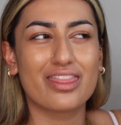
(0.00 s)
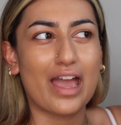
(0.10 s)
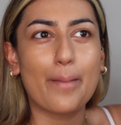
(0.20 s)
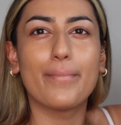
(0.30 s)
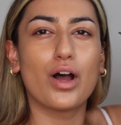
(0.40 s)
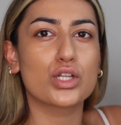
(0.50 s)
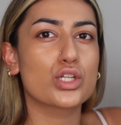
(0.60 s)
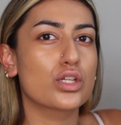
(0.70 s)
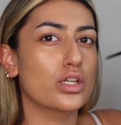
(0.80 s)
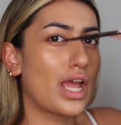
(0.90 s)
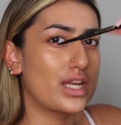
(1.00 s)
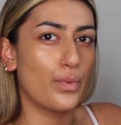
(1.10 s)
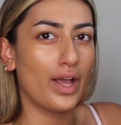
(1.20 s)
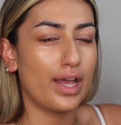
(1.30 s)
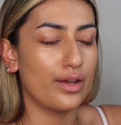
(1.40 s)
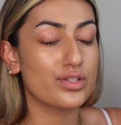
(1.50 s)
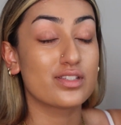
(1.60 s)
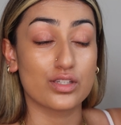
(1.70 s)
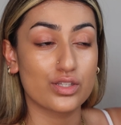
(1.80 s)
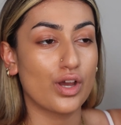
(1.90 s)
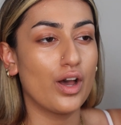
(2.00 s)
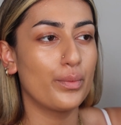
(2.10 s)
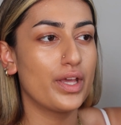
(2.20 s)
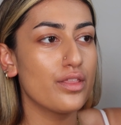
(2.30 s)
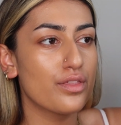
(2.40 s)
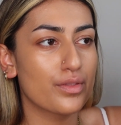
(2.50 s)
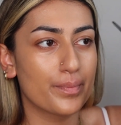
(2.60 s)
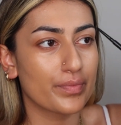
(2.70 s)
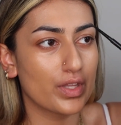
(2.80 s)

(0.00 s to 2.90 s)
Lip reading: that much anywhere else to start with.